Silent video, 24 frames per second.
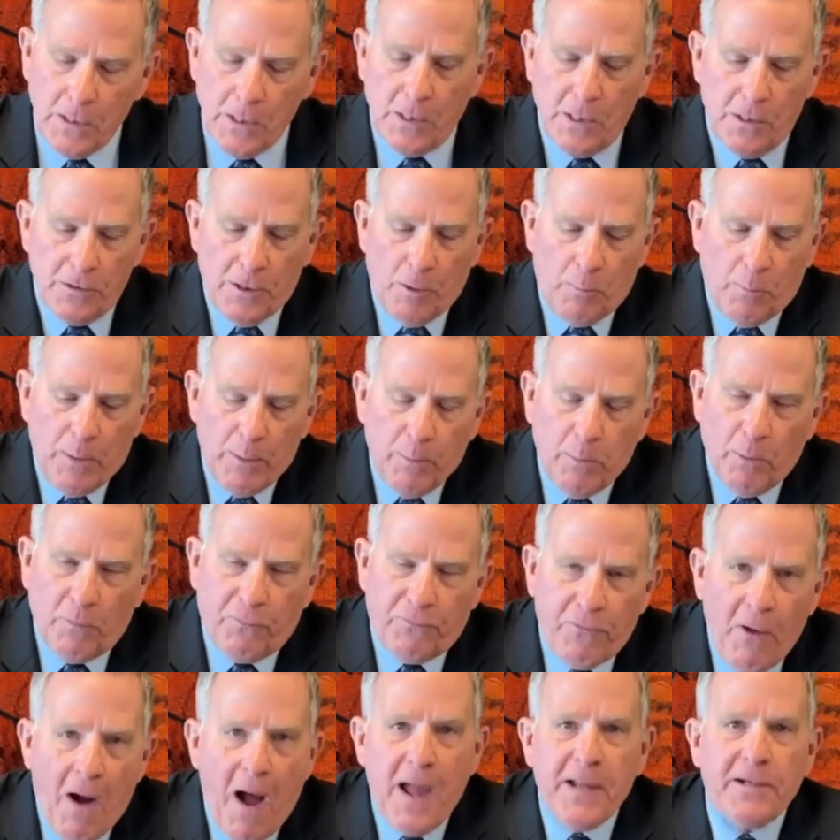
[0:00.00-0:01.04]
then we will
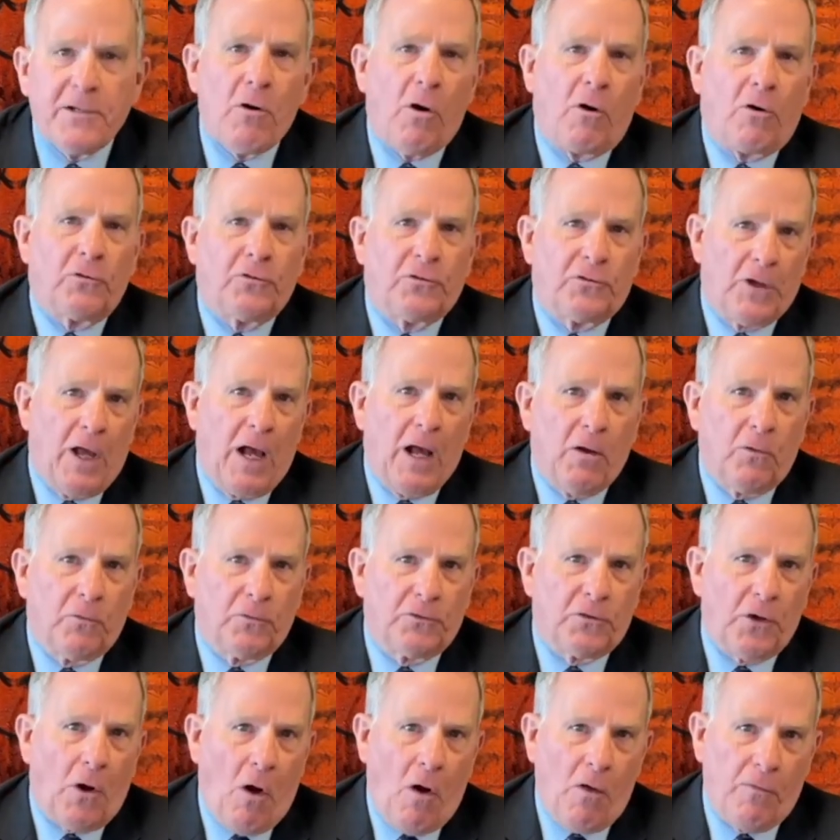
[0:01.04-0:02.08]
find
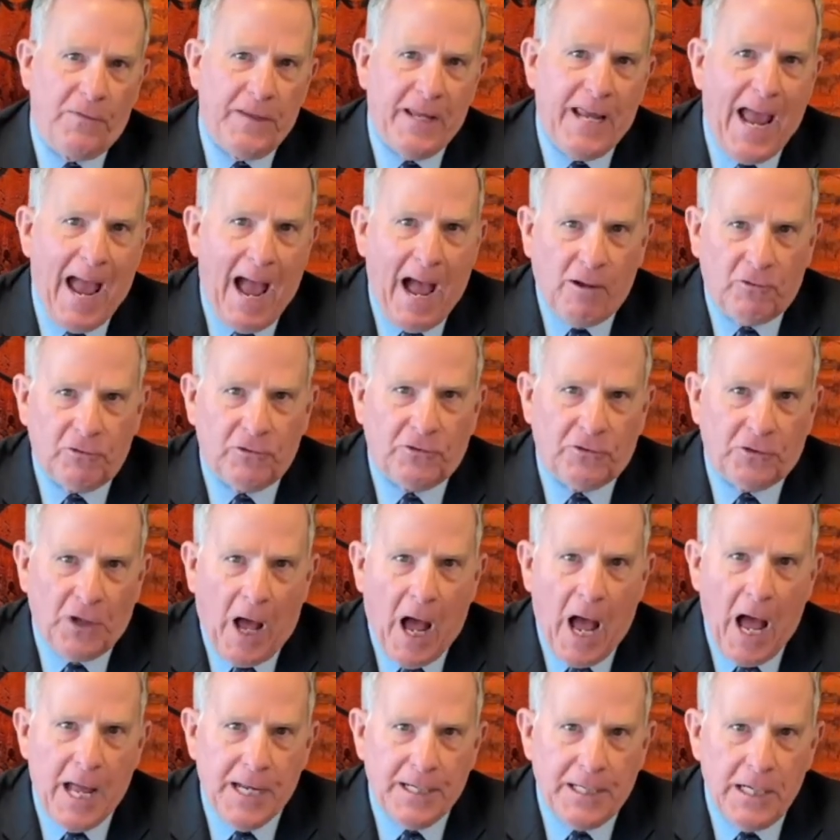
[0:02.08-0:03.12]
ourselves on the
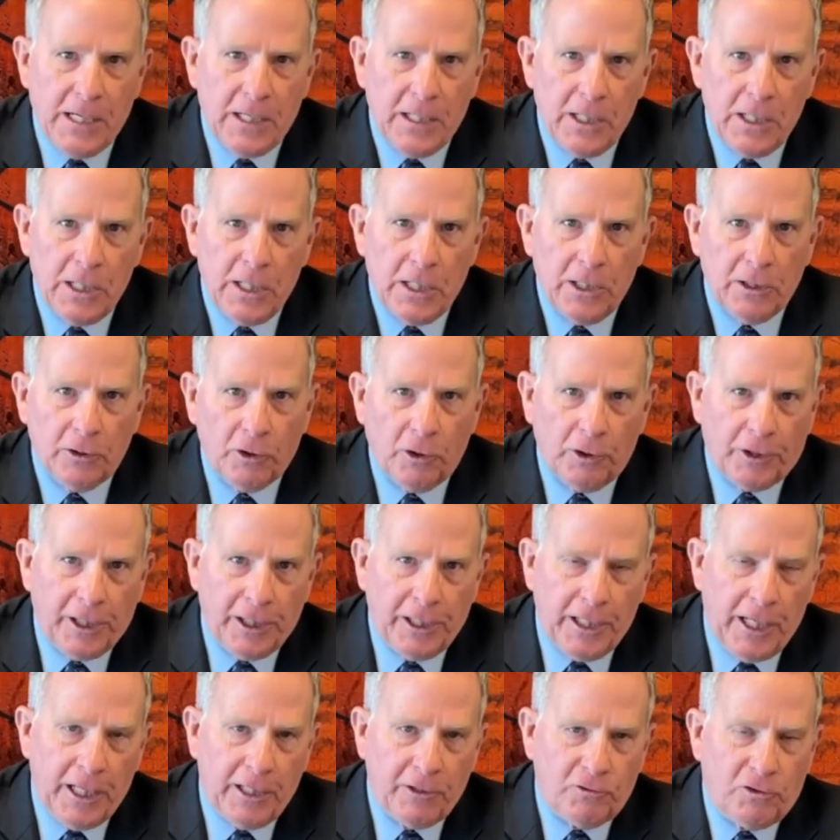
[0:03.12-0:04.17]
outside
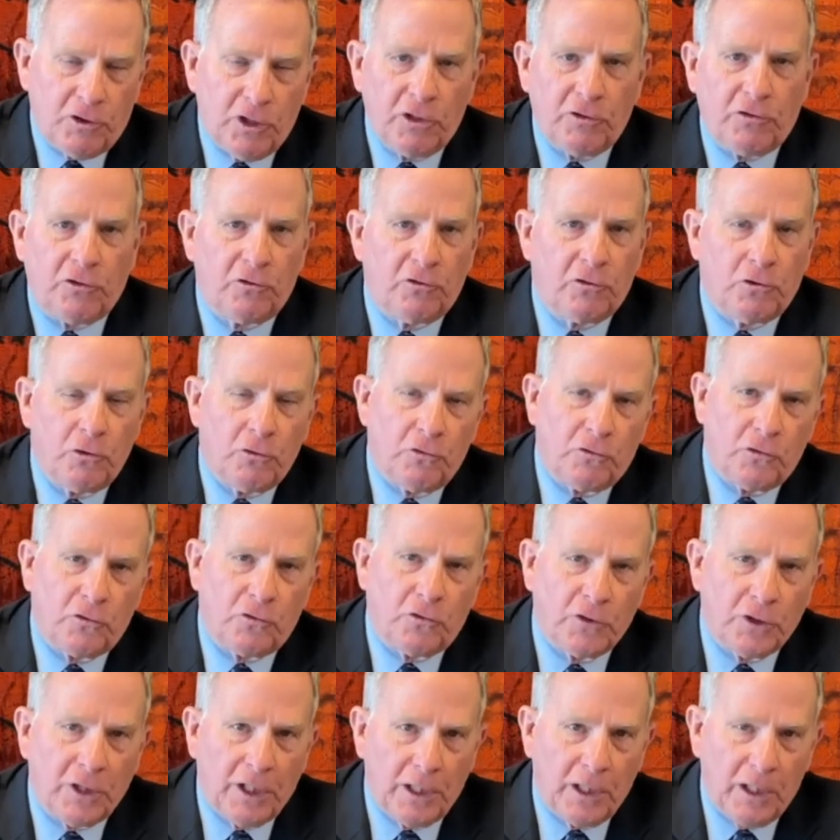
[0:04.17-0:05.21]
looking in. Jesus
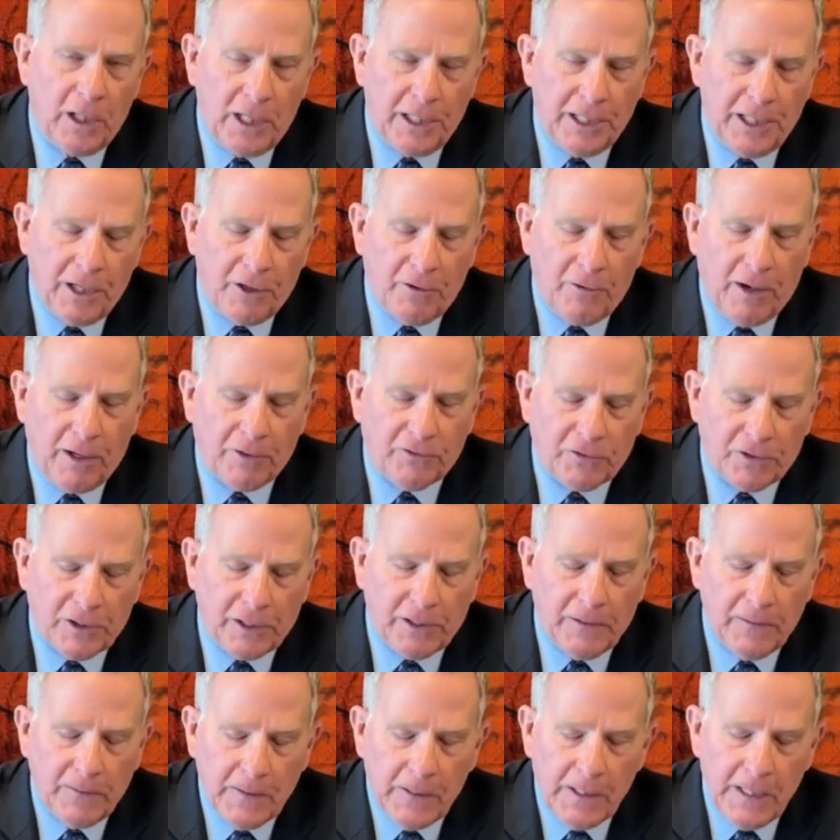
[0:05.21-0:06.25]
uses an
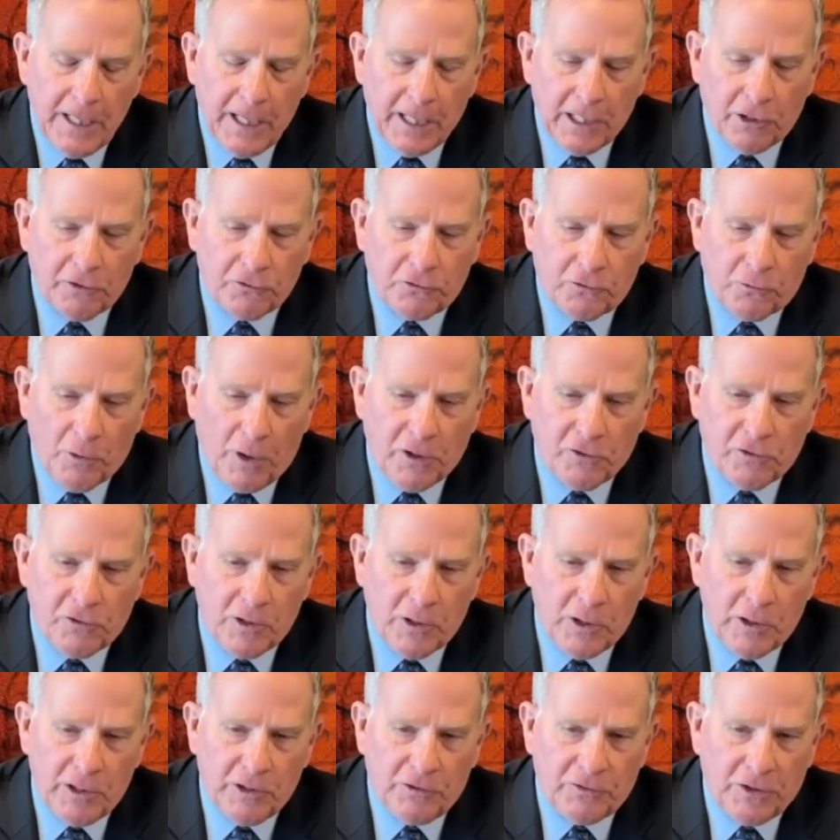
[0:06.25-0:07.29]
interesting
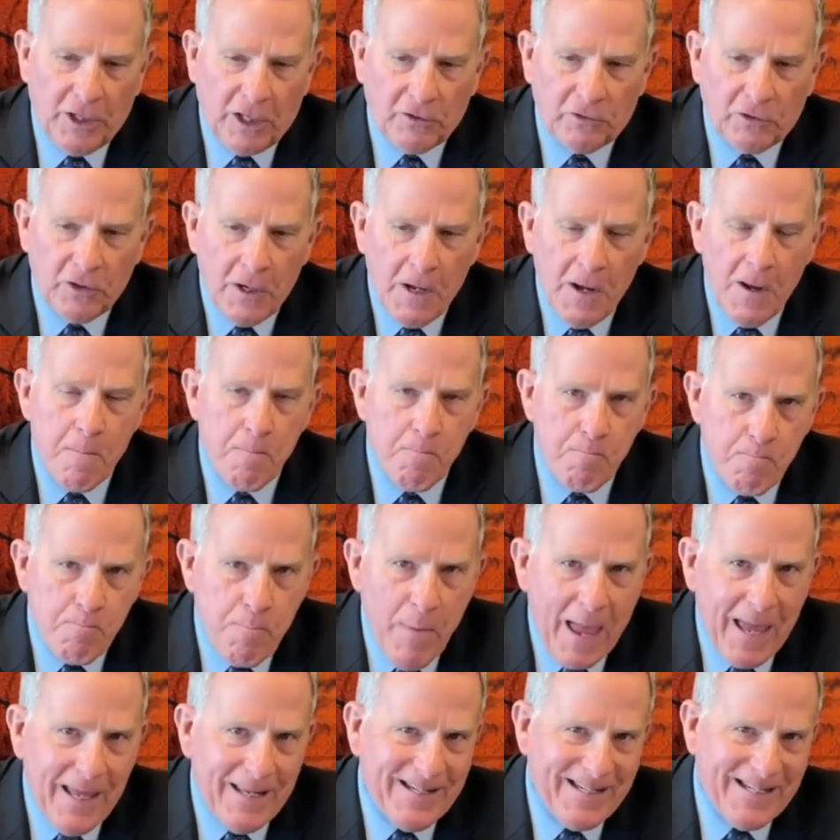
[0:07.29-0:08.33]
illustration. He says,
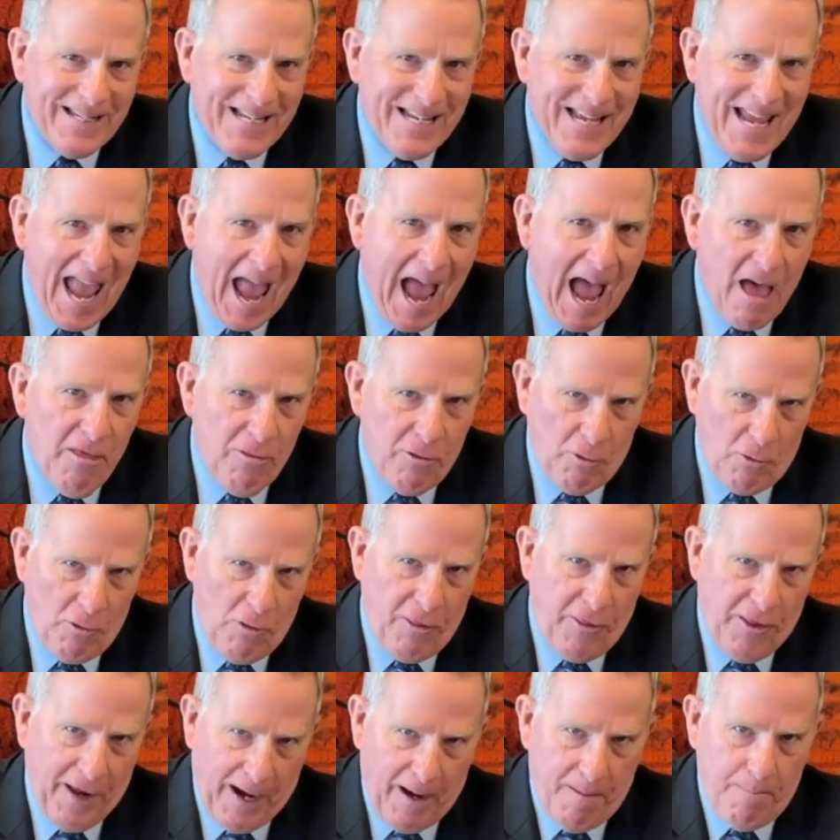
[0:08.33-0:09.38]
men gather
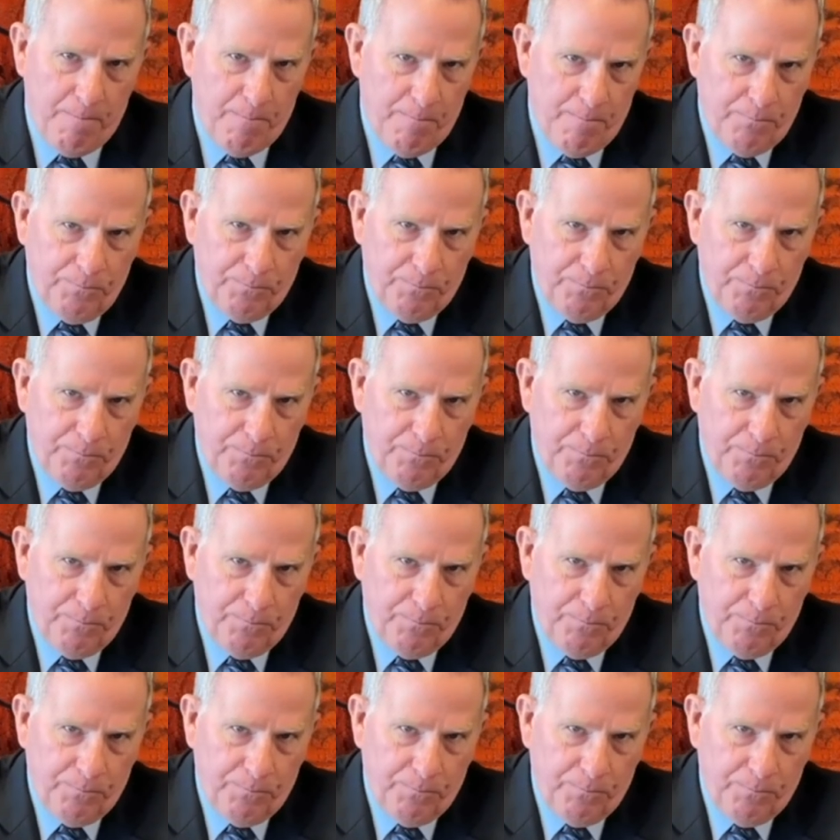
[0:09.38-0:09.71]
them